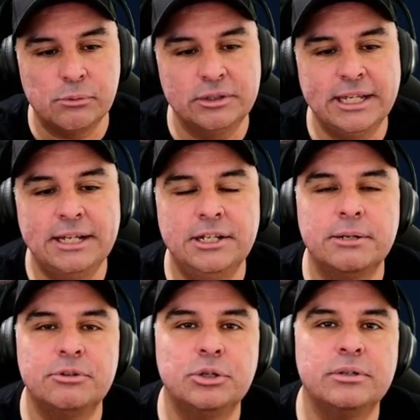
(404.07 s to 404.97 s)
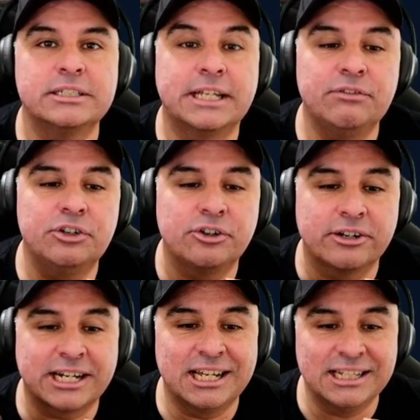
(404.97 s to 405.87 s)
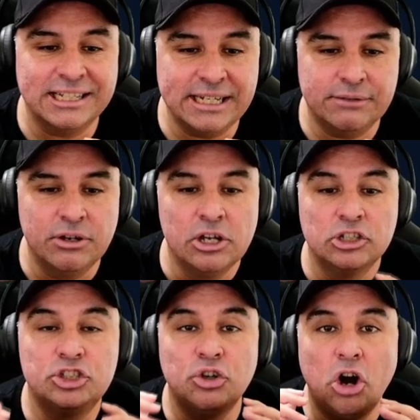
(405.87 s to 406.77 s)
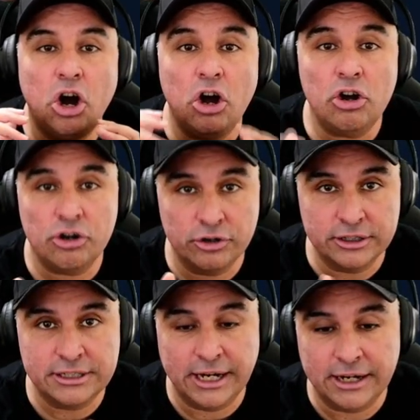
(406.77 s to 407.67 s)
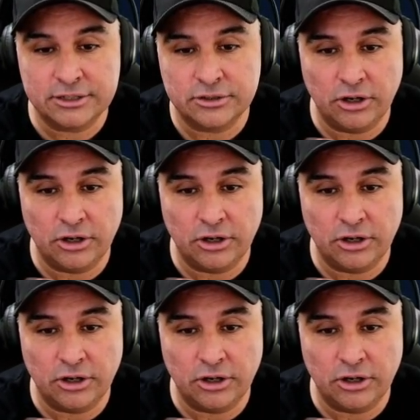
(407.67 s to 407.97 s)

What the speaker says: What they ended up doing is giving her a cleave to all her attacks,